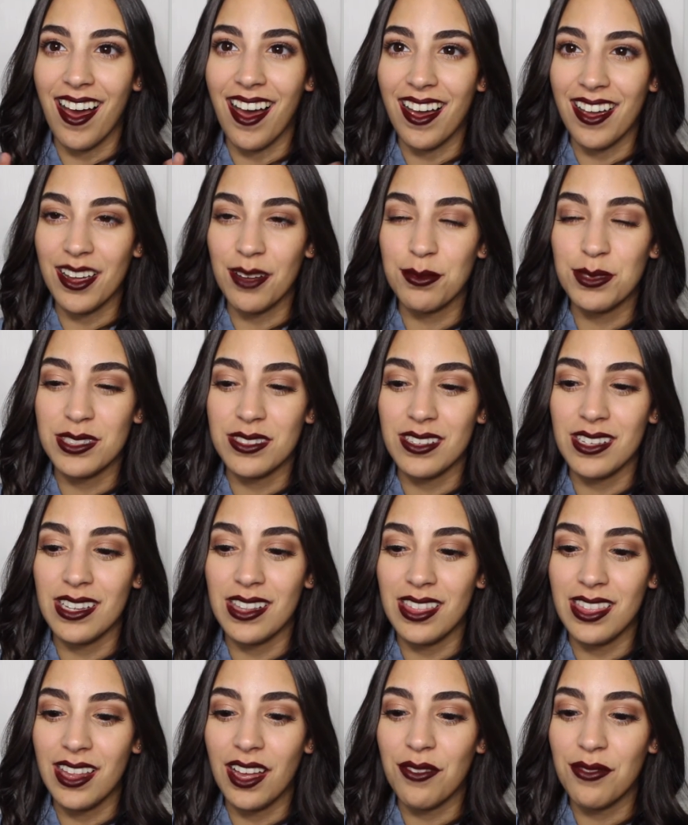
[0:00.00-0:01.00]
I
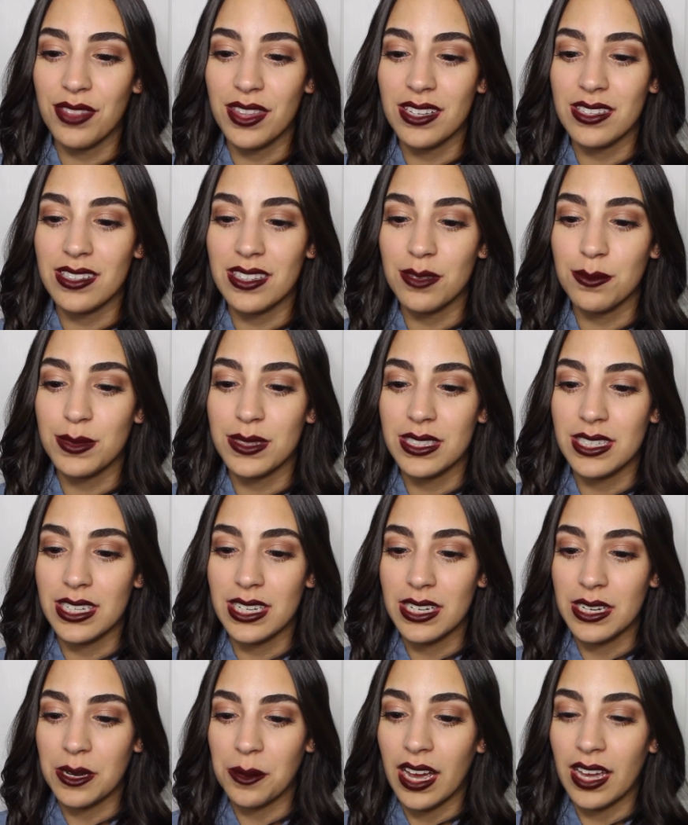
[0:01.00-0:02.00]
absolutely love this
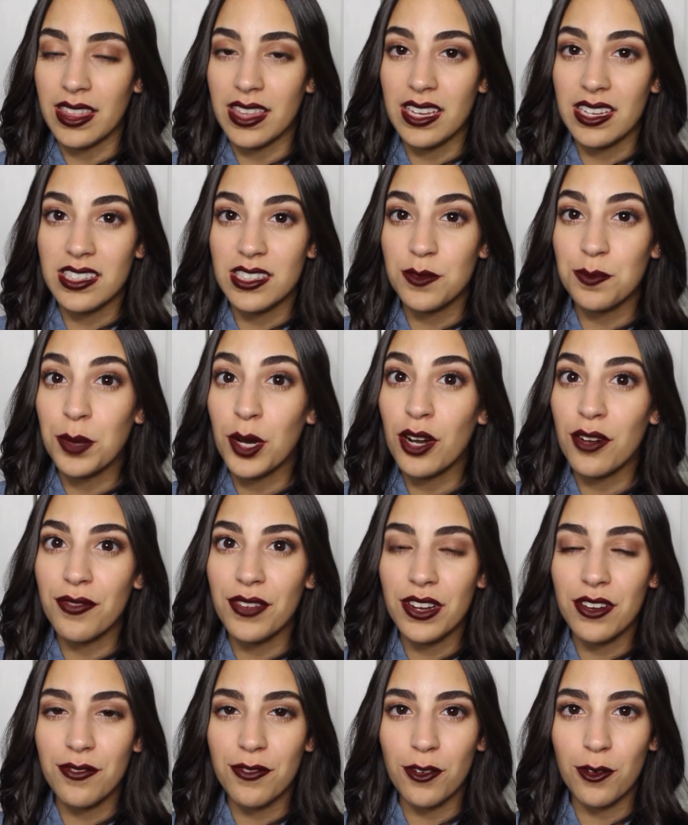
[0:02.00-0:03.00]
lipstick. I think it's
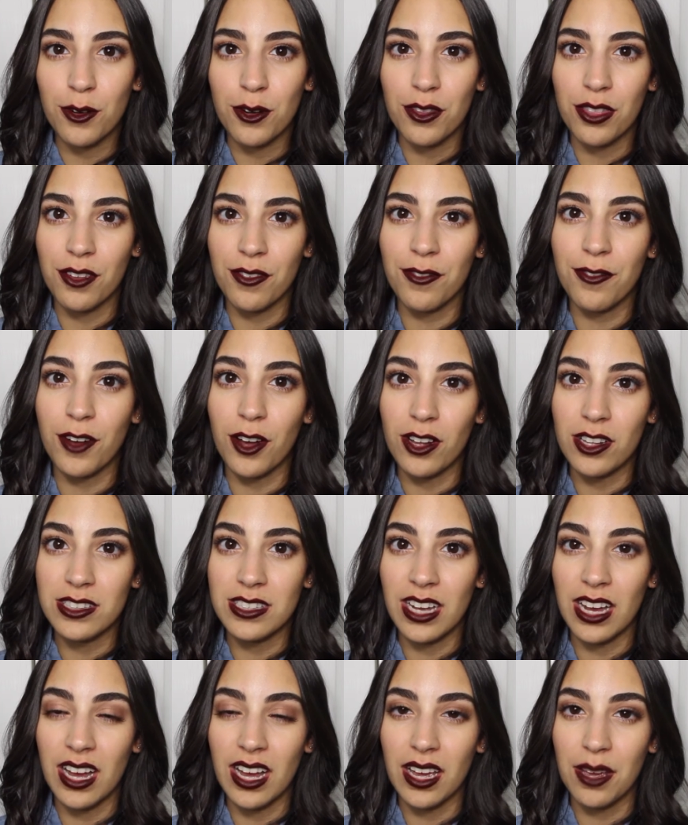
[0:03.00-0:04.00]
perfect for the fall
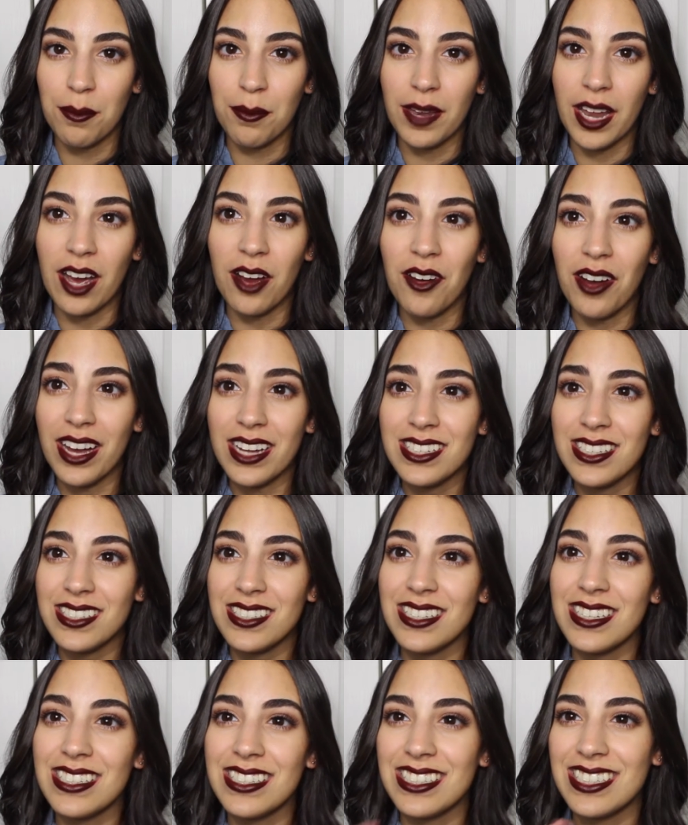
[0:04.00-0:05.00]
time. Now, I
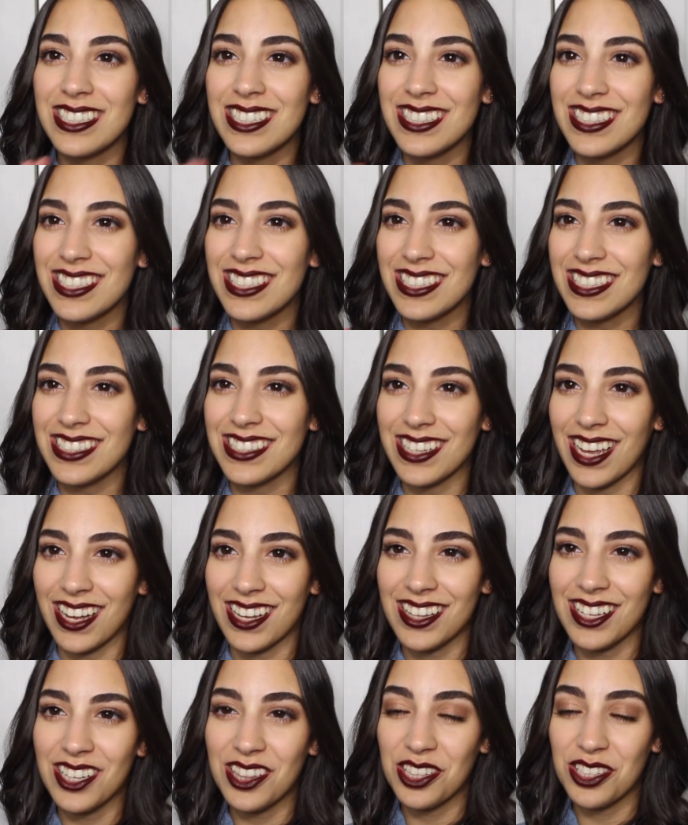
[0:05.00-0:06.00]
it doesn't
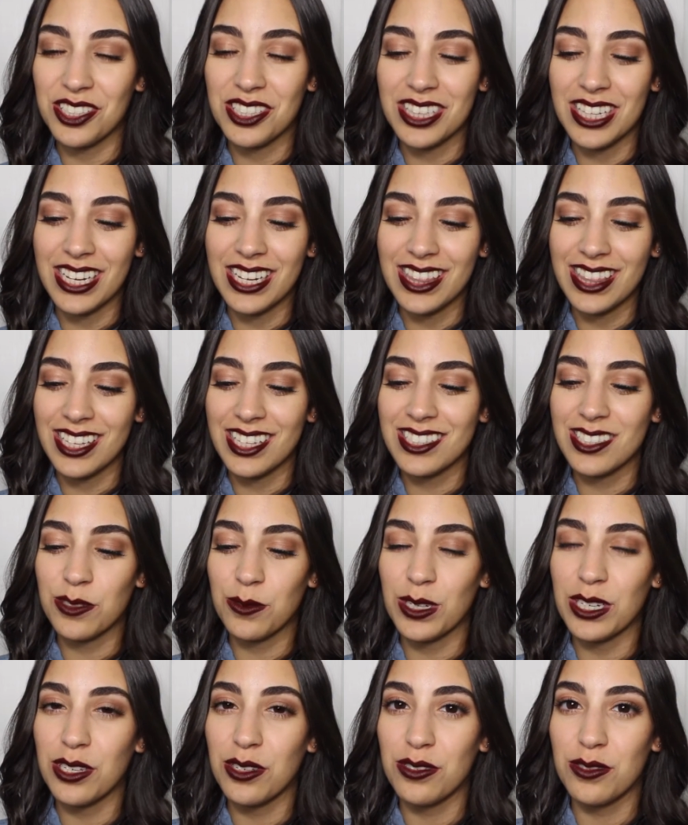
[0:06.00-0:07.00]
exactly look like
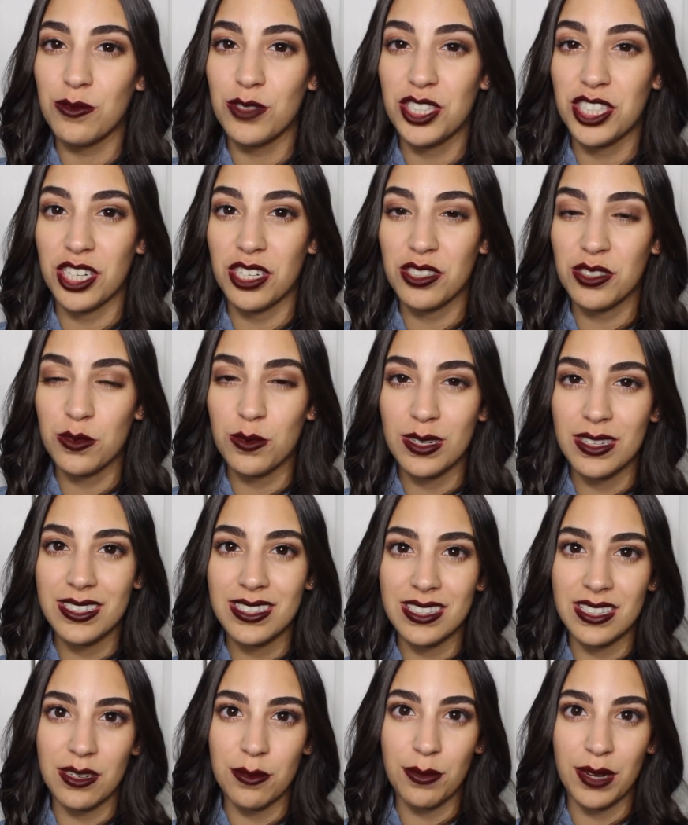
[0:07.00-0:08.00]
this when you just wear
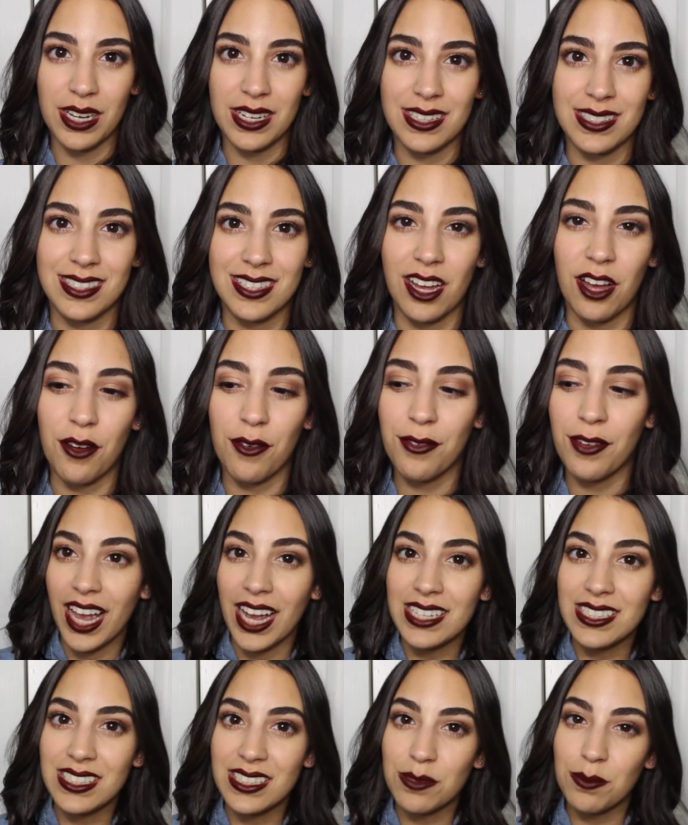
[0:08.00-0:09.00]
Sin by itself.
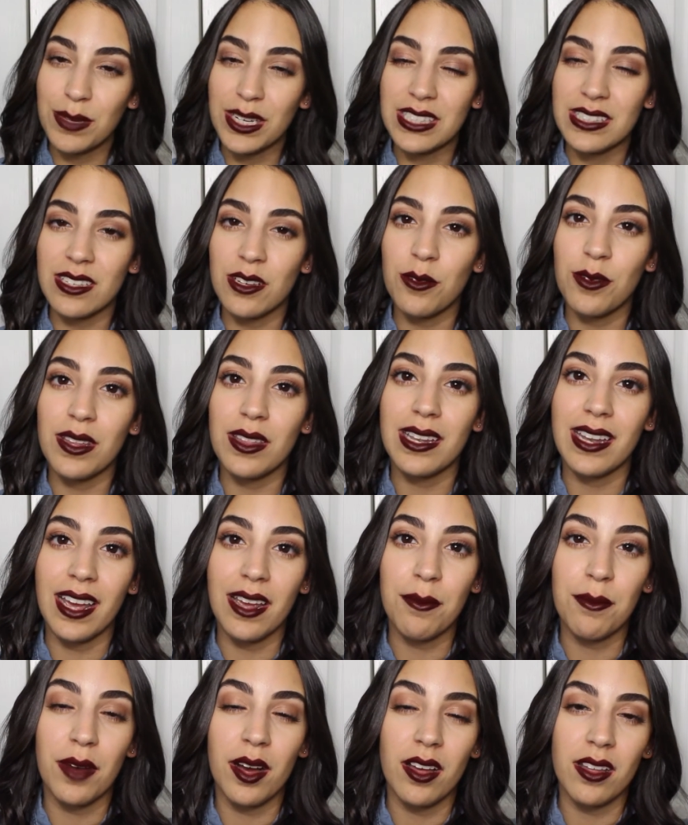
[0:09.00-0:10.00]
I did mix it with
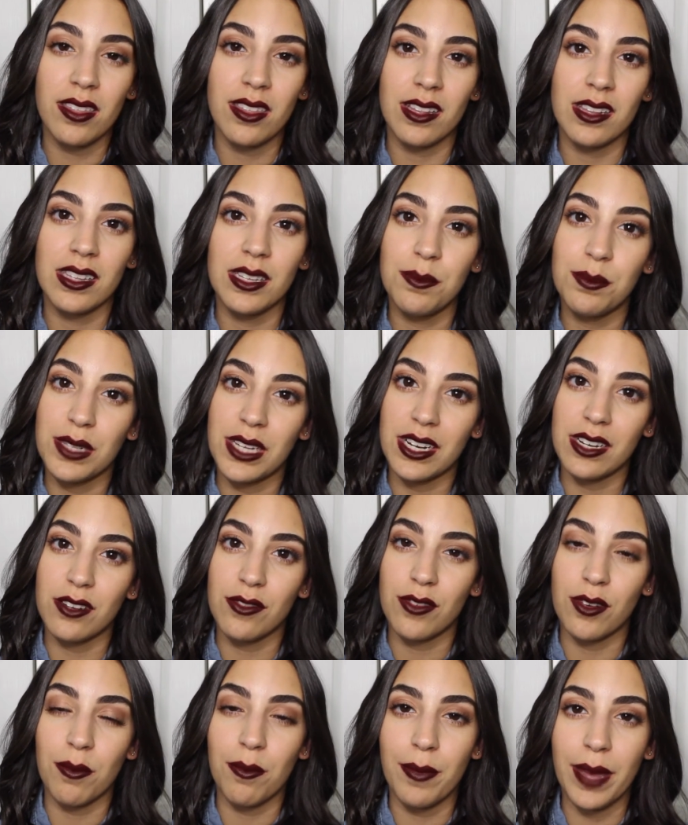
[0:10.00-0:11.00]
Night Moth, the lip
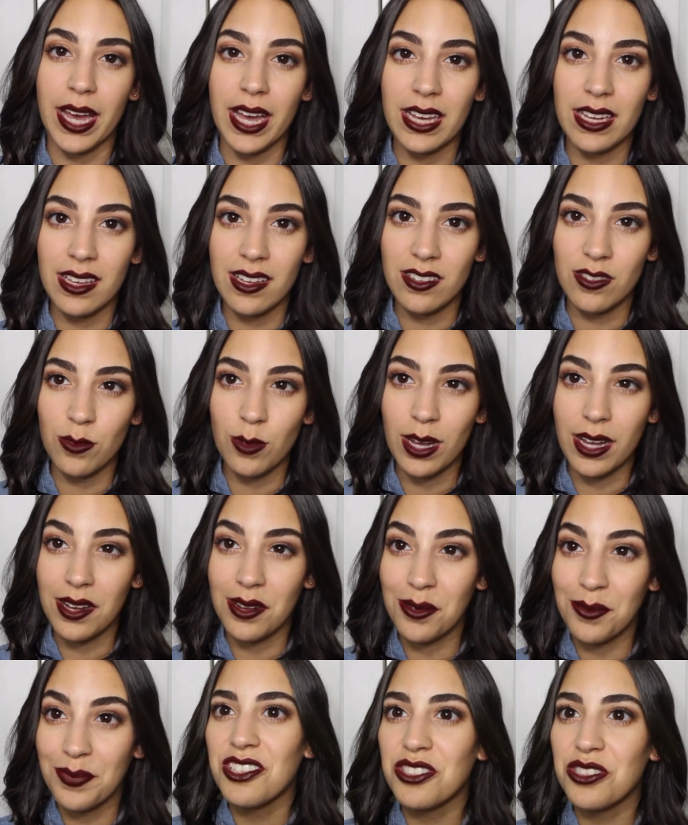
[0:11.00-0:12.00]
liner from MAC as
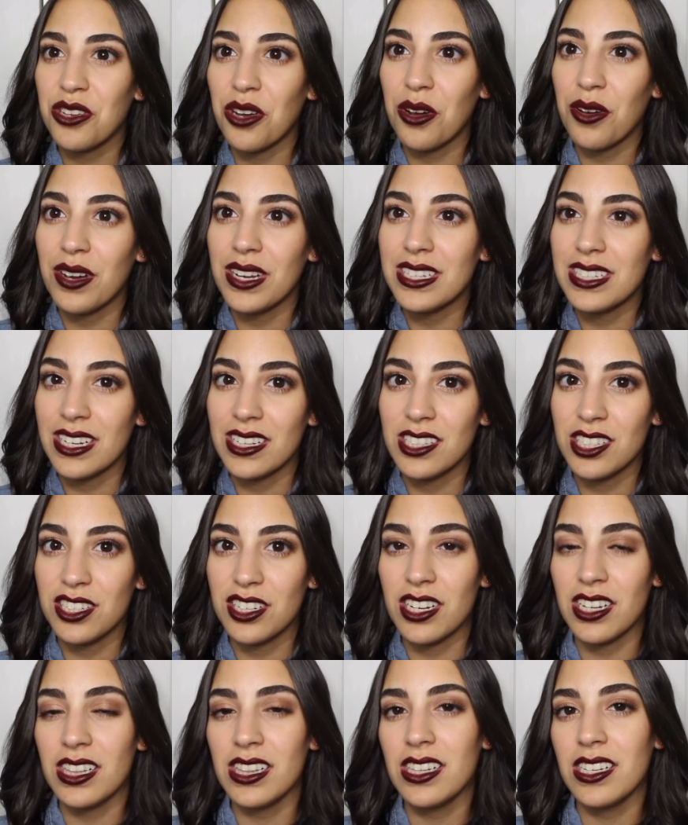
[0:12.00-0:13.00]
well. So it does
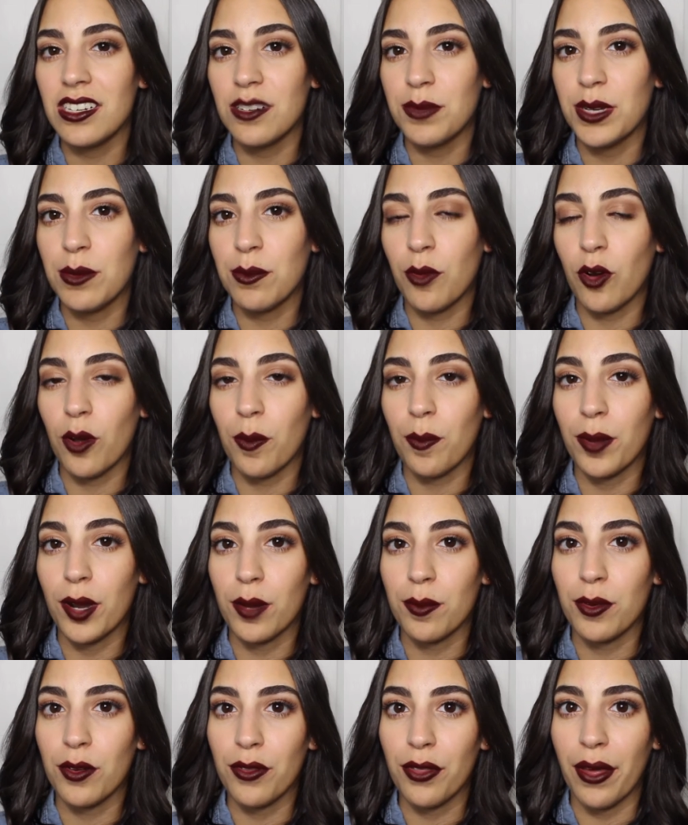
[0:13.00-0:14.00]
look a little bit more
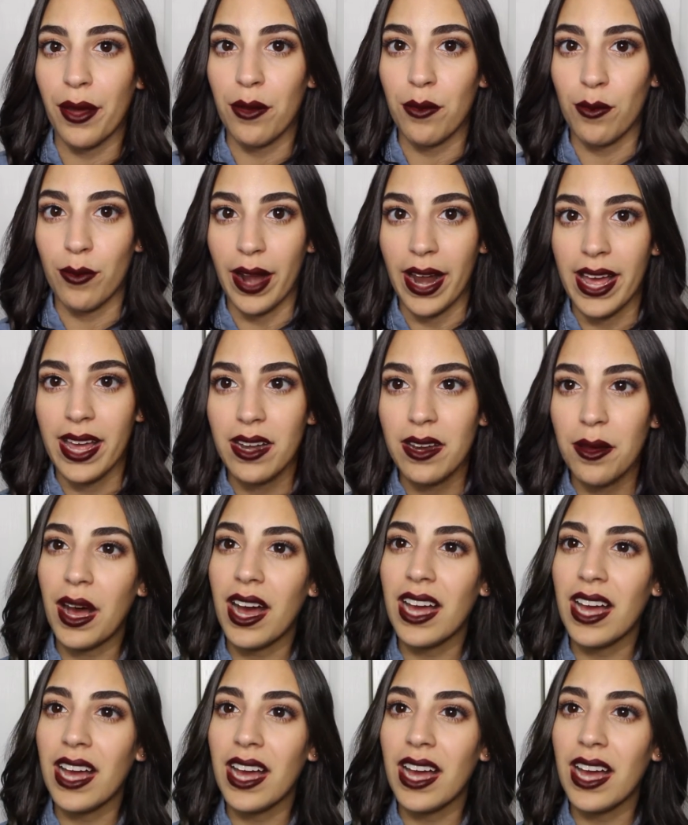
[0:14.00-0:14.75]
purple than red.